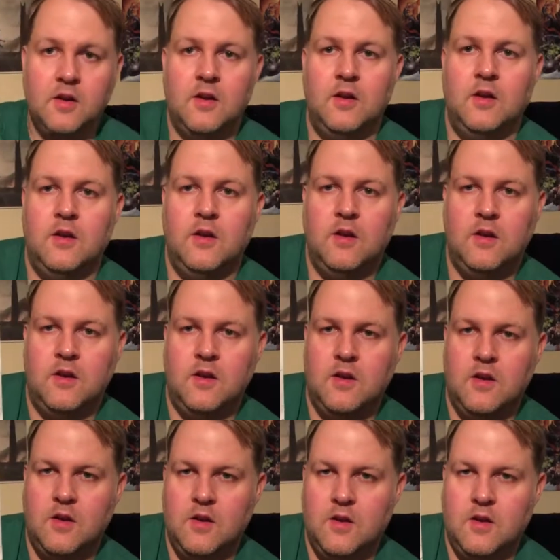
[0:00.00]

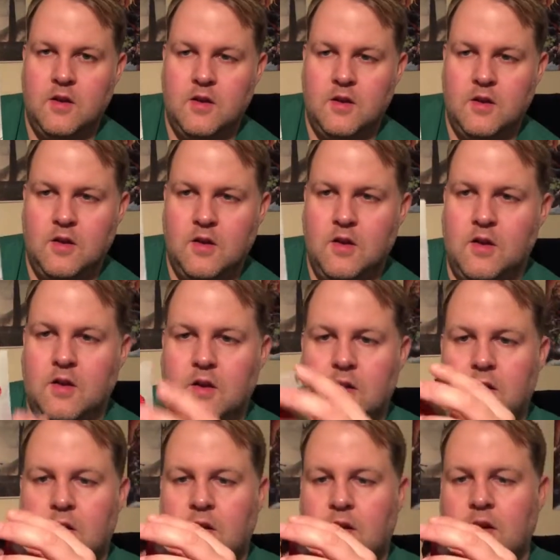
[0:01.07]

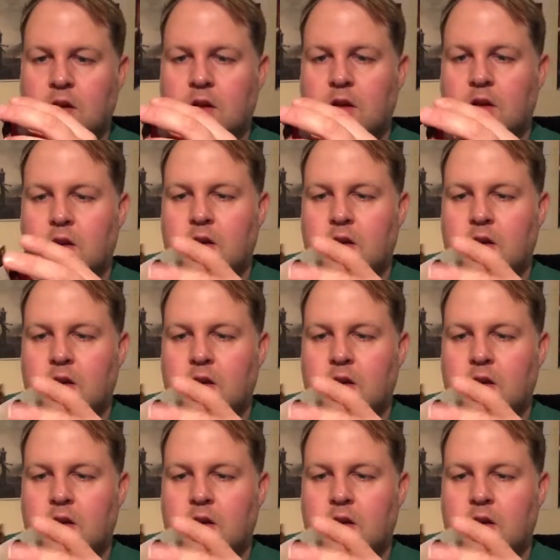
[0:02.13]
[no speech]